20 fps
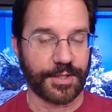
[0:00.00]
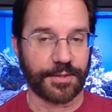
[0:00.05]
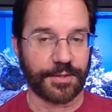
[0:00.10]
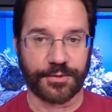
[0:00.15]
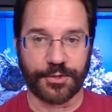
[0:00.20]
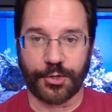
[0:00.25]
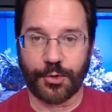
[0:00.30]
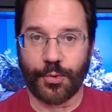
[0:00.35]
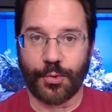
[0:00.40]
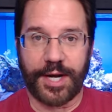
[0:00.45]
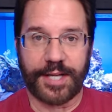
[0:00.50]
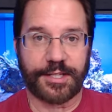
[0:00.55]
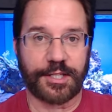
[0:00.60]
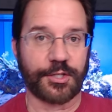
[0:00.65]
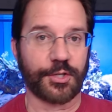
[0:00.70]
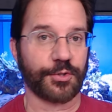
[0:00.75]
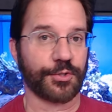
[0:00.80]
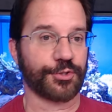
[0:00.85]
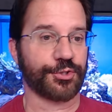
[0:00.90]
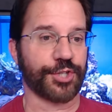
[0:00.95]
know, they're quiet, they
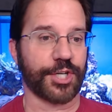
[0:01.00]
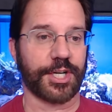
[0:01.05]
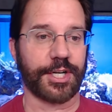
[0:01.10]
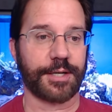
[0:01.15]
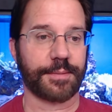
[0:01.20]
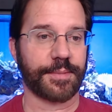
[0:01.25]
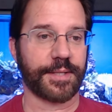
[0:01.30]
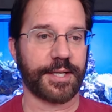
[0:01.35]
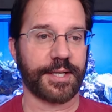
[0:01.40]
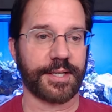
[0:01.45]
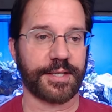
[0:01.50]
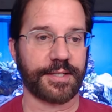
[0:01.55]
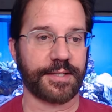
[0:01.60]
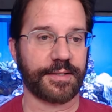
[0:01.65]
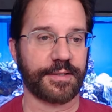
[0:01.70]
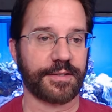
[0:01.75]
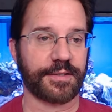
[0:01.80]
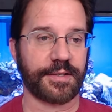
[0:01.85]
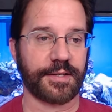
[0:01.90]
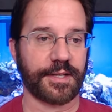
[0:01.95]
do their job,
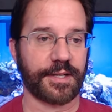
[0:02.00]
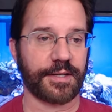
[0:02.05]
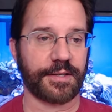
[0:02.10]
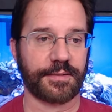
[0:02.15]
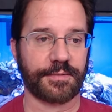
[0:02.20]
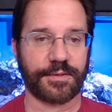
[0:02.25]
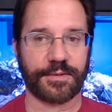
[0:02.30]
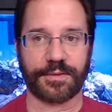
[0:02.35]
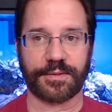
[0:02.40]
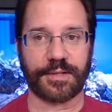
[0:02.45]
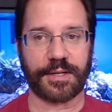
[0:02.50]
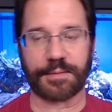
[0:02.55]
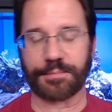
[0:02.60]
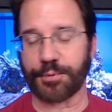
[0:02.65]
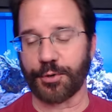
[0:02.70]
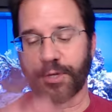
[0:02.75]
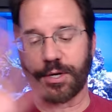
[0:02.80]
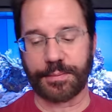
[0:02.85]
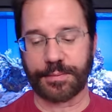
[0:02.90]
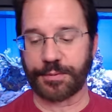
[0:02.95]
and I
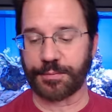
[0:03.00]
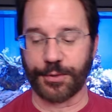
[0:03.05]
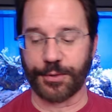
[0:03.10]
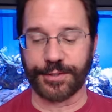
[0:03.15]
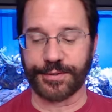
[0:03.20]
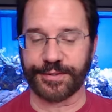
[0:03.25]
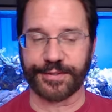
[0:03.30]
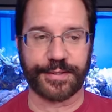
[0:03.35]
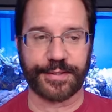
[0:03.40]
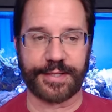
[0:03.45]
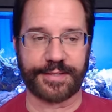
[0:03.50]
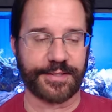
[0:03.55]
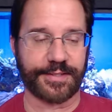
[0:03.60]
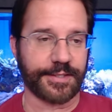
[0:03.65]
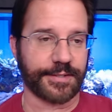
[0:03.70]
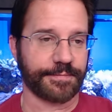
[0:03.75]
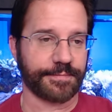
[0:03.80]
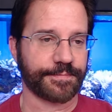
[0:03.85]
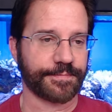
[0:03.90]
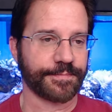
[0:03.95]
programmed them once, and that's
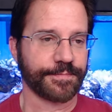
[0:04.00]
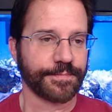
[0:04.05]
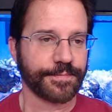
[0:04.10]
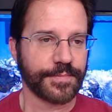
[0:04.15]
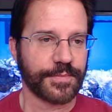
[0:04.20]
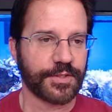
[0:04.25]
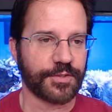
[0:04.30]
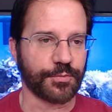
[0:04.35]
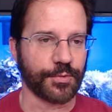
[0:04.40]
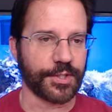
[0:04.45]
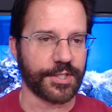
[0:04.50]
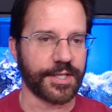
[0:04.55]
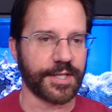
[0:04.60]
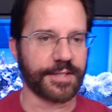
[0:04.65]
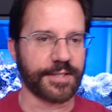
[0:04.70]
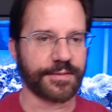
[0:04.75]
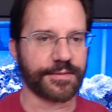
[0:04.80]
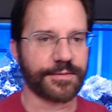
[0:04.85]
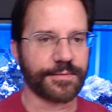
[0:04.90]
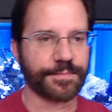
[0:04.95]
it. It's really
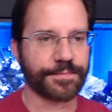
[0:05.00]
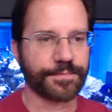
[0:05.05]
nice.